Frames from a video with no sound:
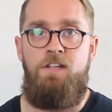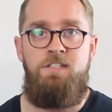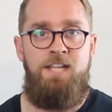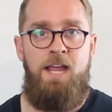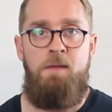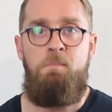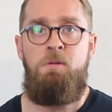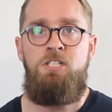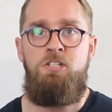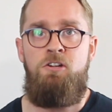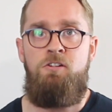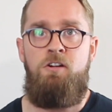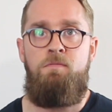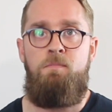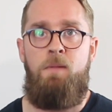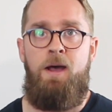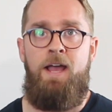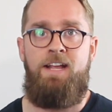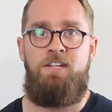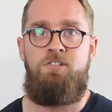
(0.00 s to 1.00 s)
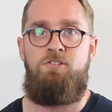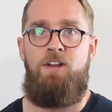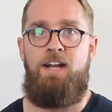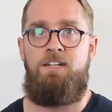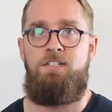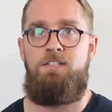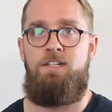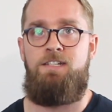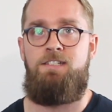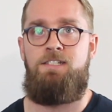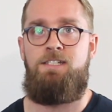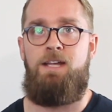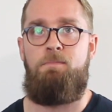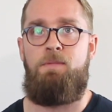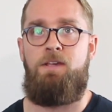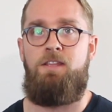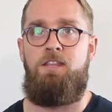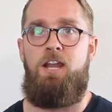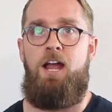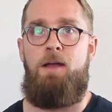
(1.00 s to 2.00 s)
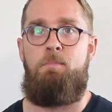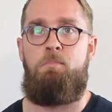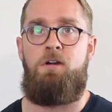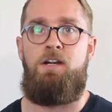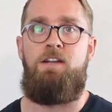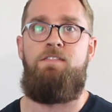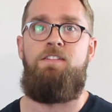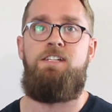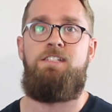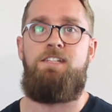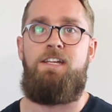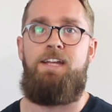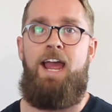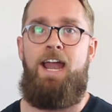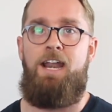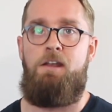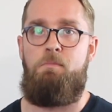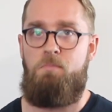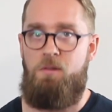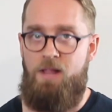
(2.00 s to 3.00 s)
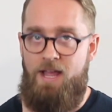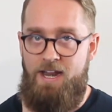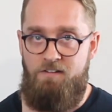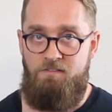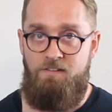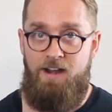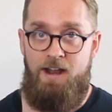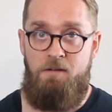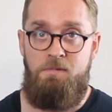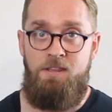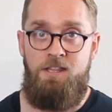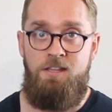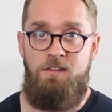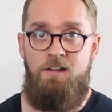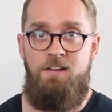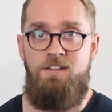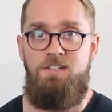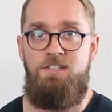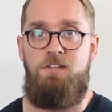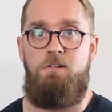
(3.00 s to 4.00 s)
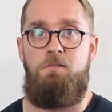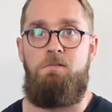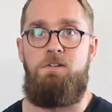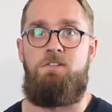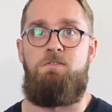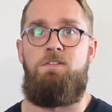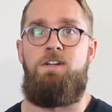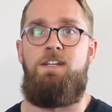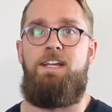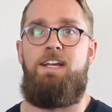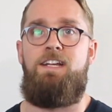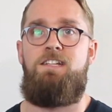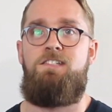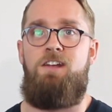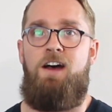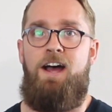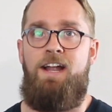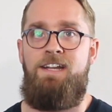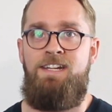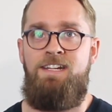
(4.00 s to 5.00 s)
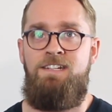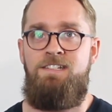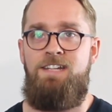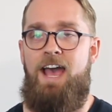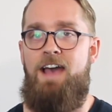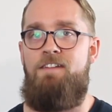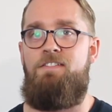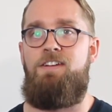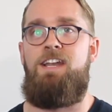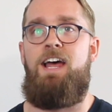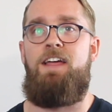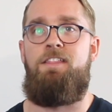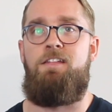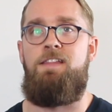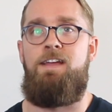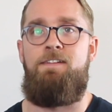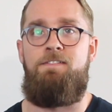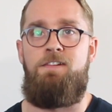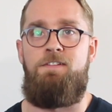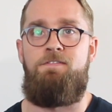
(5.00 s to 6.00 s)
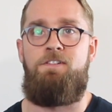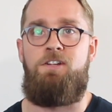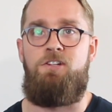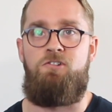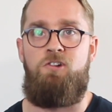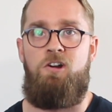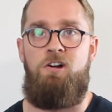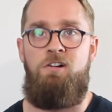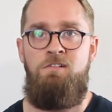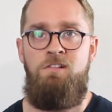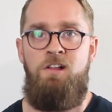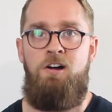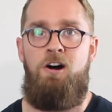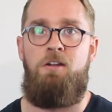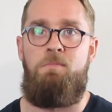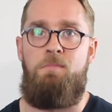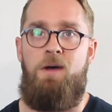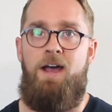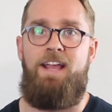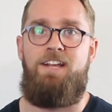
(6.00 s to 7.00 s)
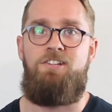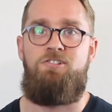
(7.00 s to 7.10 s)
The temperature of my extraction is something that I previously hadn't played around with a lot, so it was really exciting to have another level of control on my